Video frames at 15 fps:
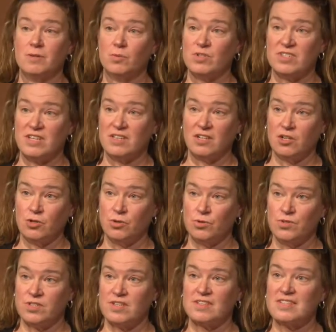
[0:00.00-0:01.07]
It was in the
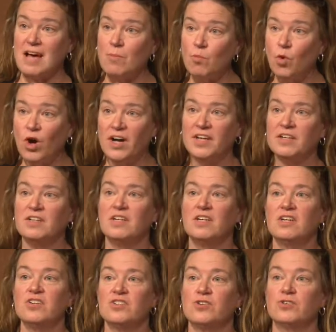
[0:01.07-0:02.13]
news somewhat,
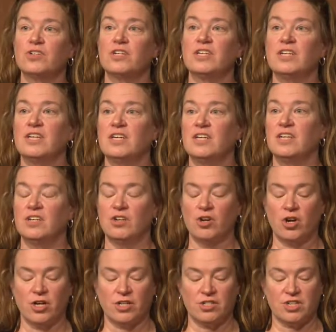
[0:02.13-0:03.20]
certainly in
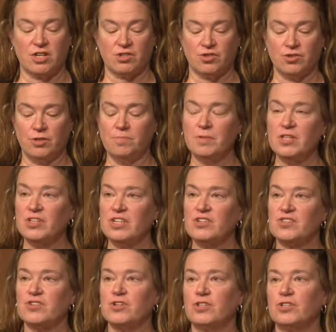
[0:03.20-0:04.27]
architectural and building
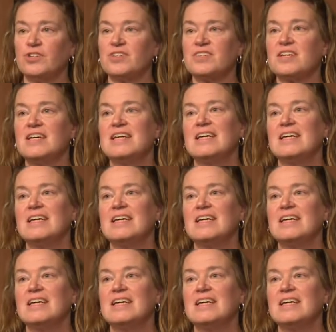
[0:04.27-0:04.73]
circles,